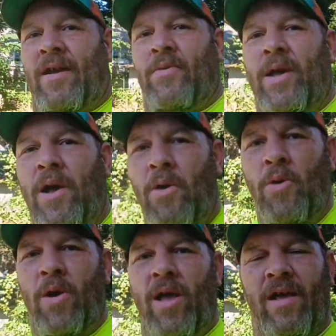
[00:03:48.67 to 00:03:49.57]
Here we
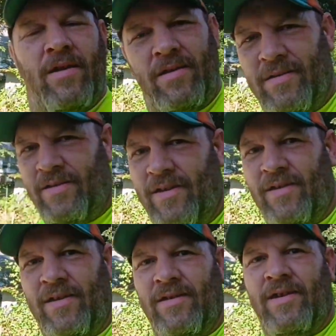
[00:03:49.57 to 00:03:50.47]
go.
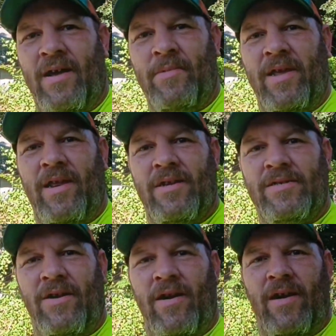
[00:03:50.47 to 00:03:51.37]
Time to get it
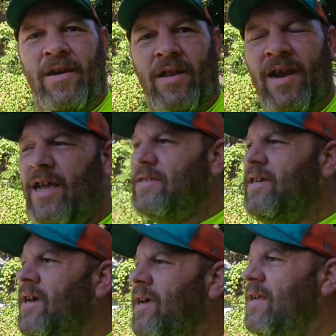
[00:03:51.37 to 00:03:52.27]
started. Let's
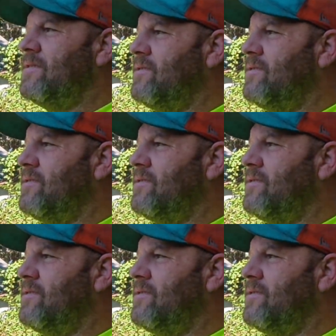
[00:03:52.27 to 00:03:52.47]
get it